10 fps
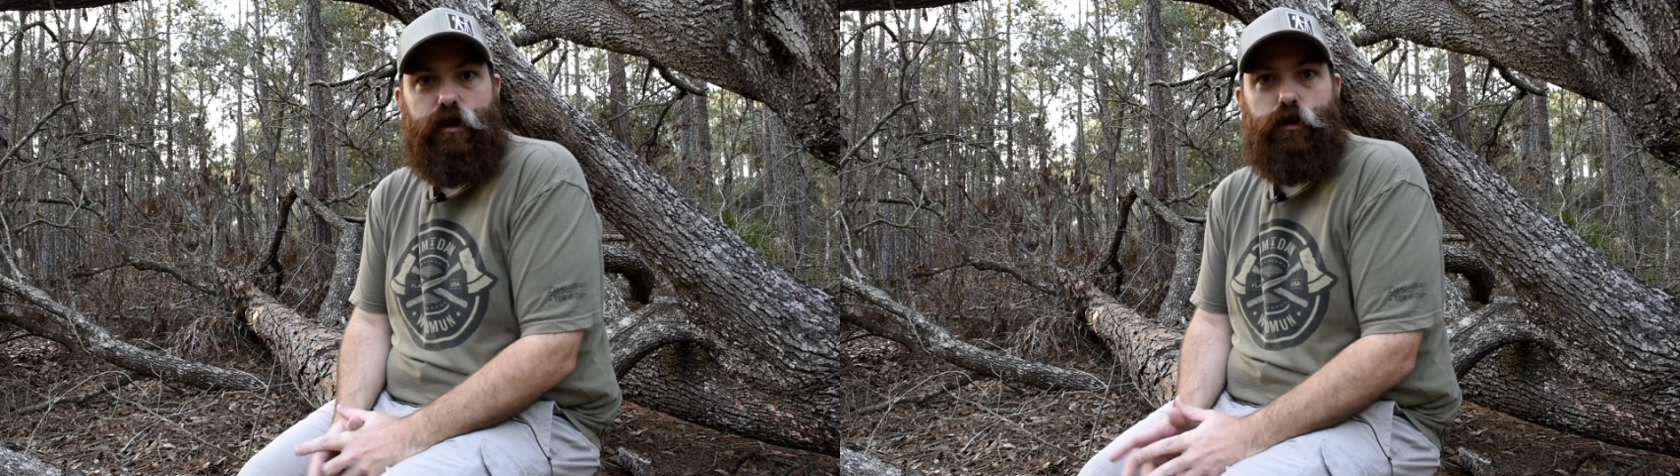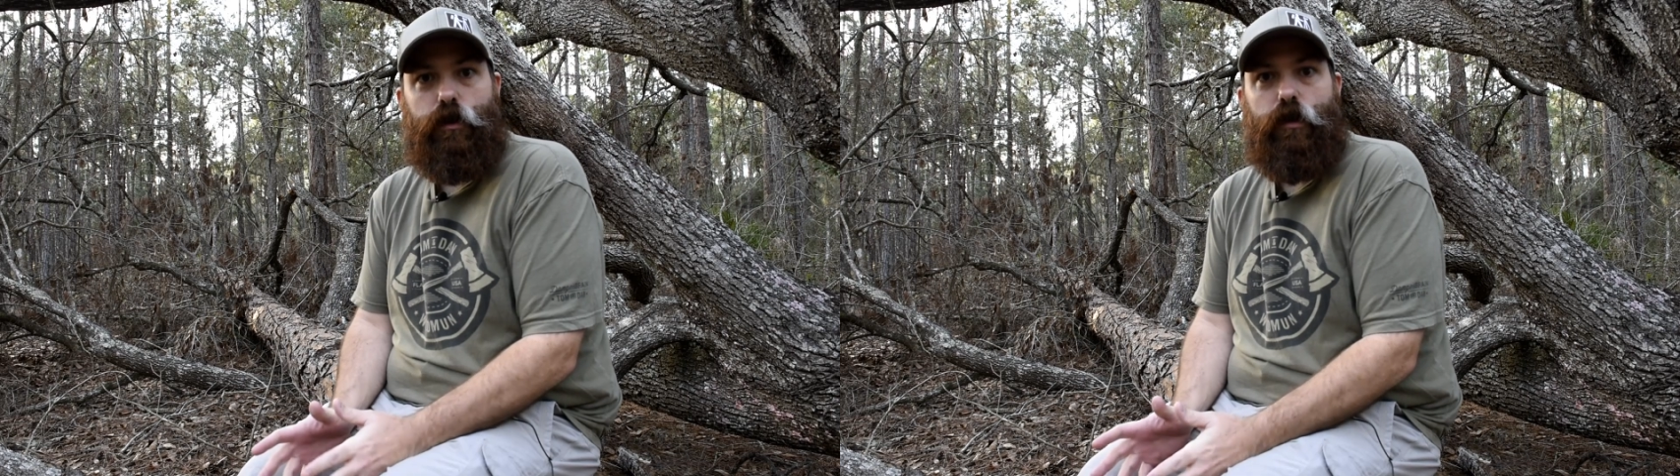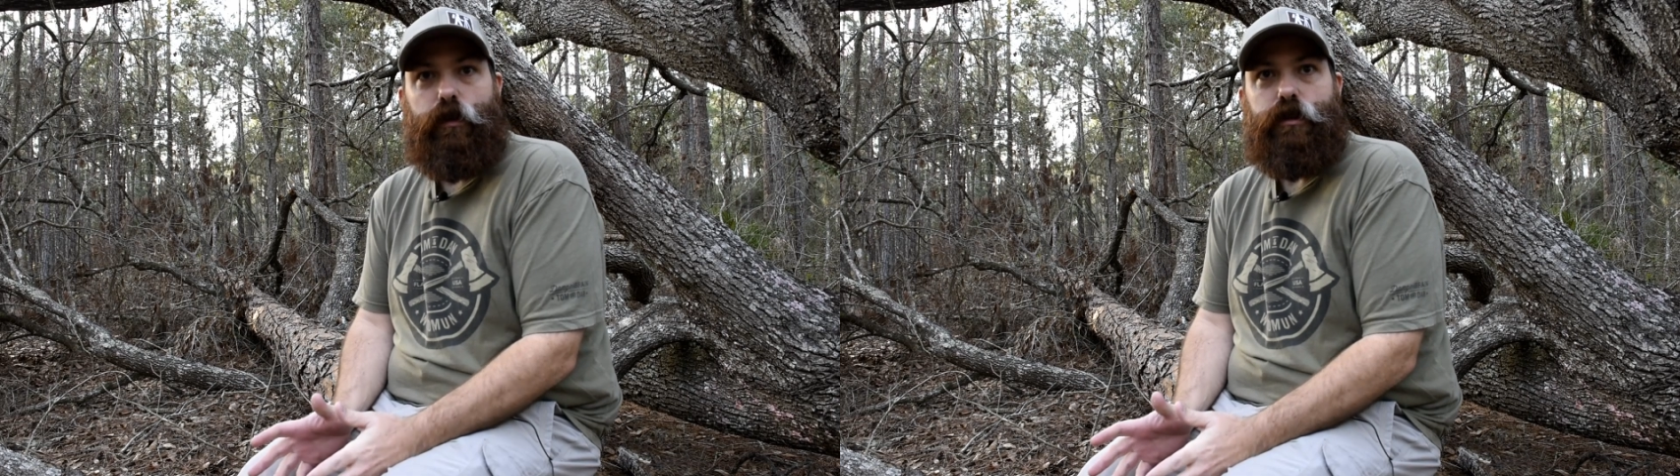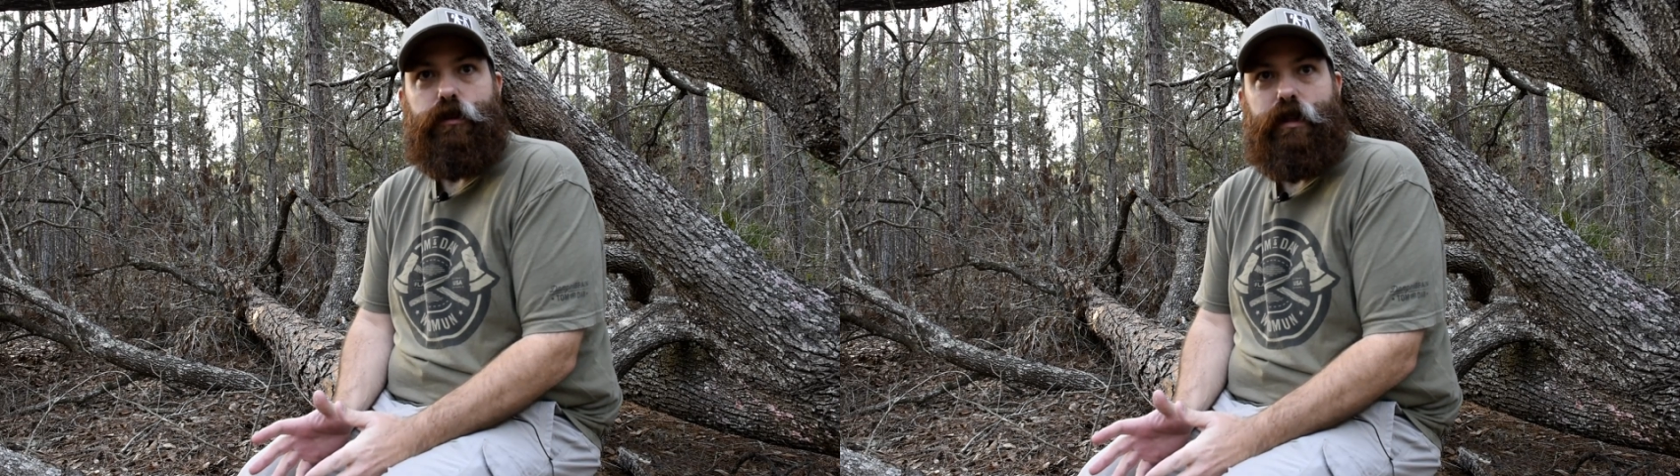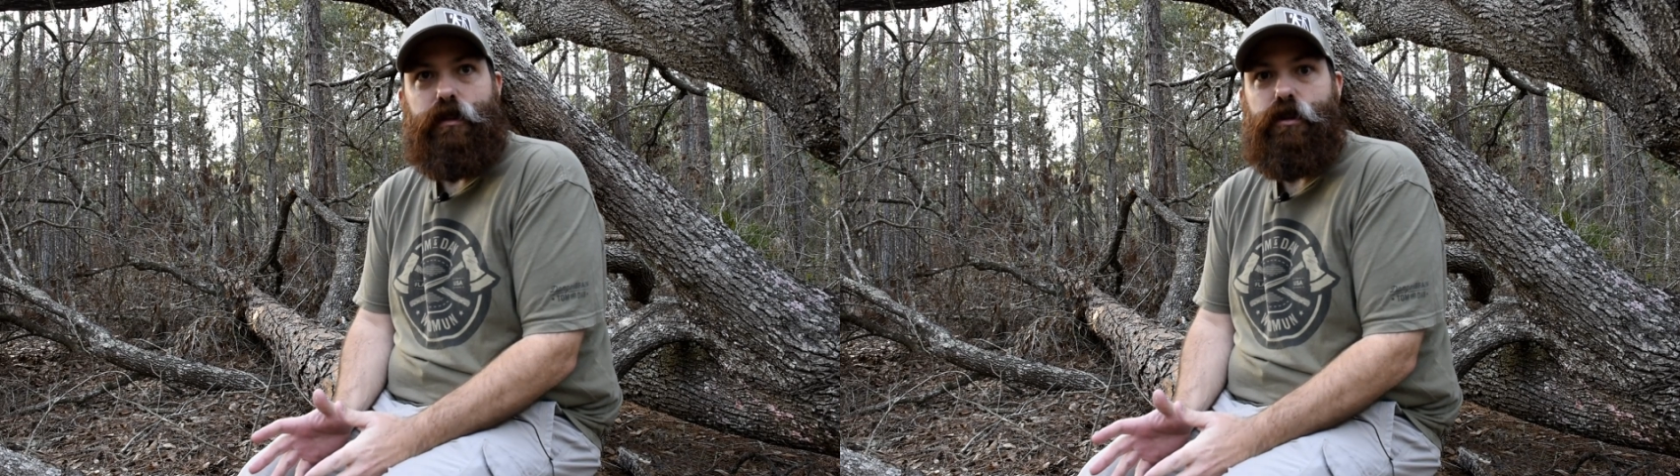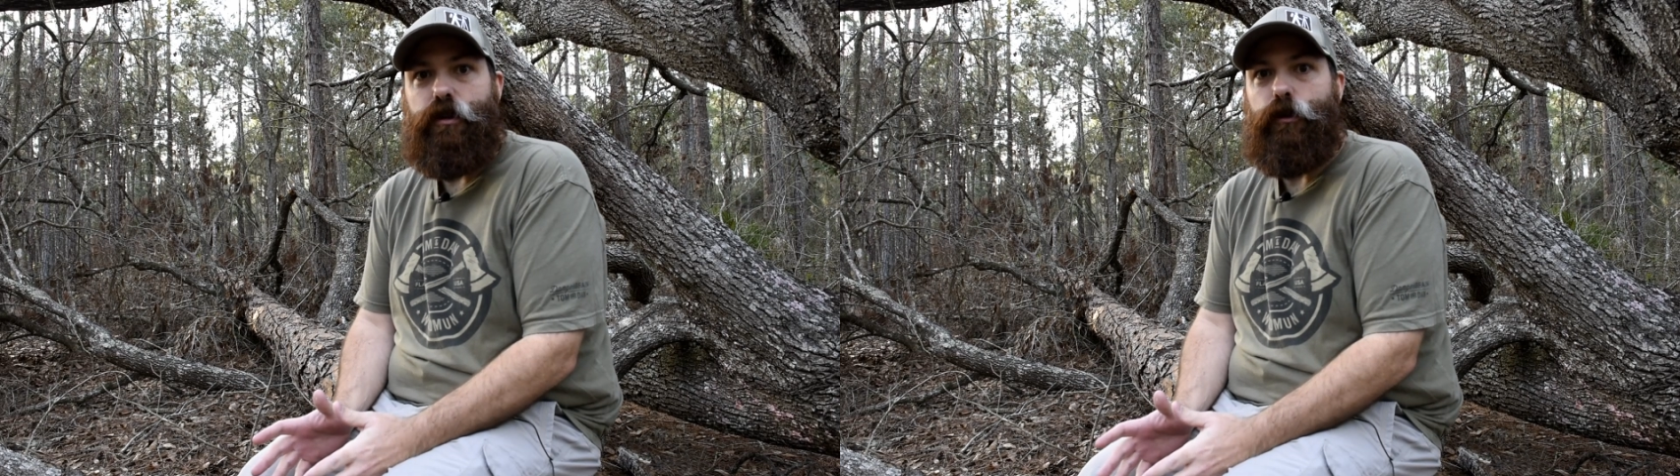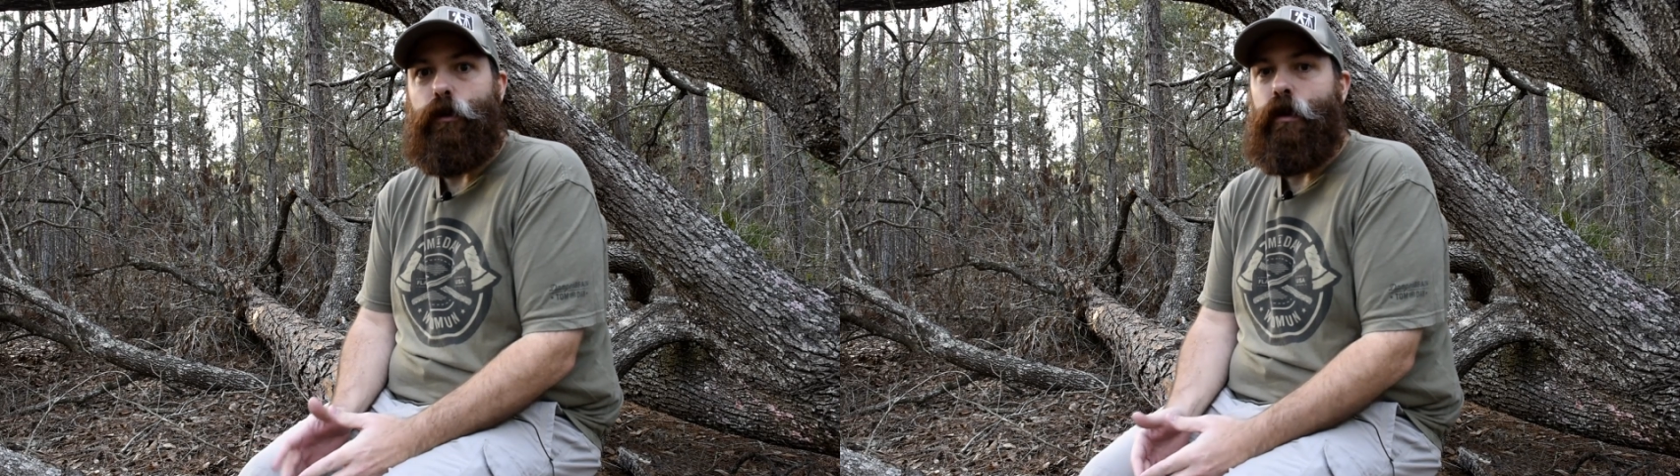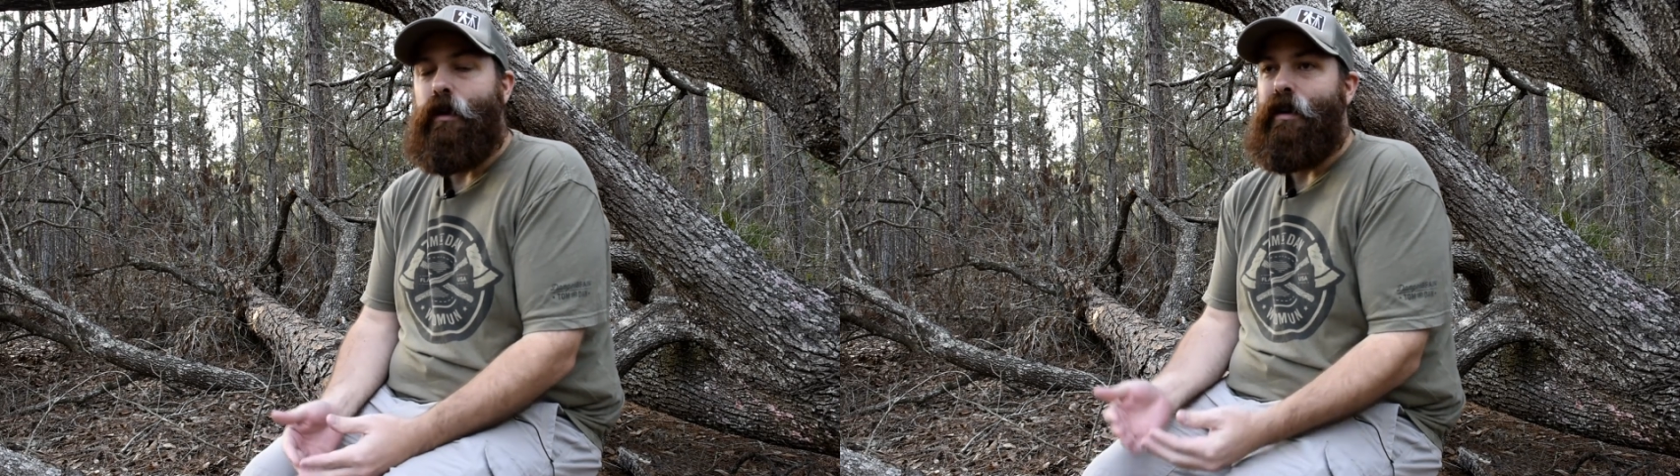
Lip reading: is we're going to need to